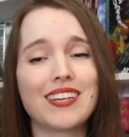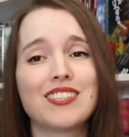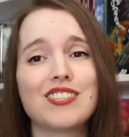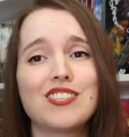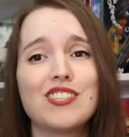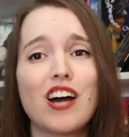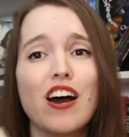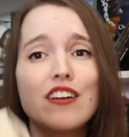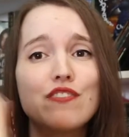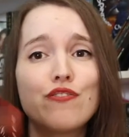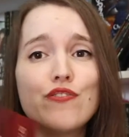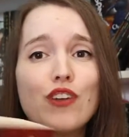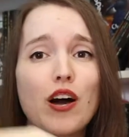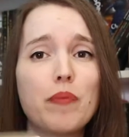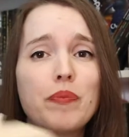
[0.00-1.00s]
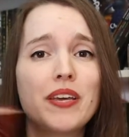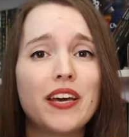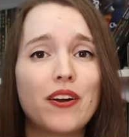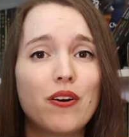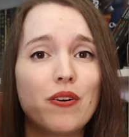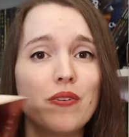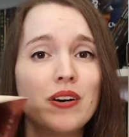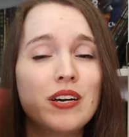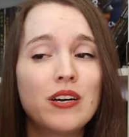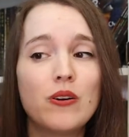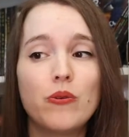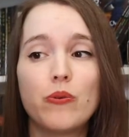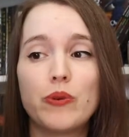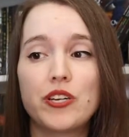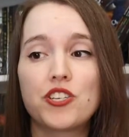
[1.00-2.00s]
It's not floppy at all,
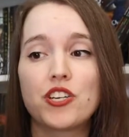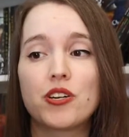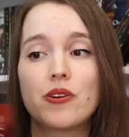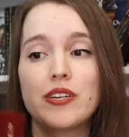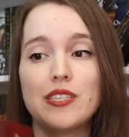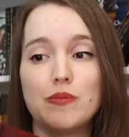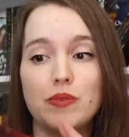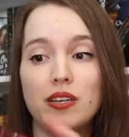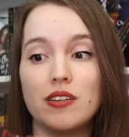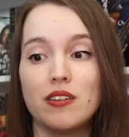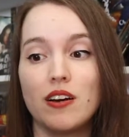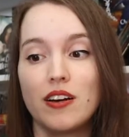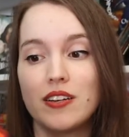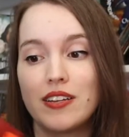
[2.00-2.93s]
which annoys me a lot.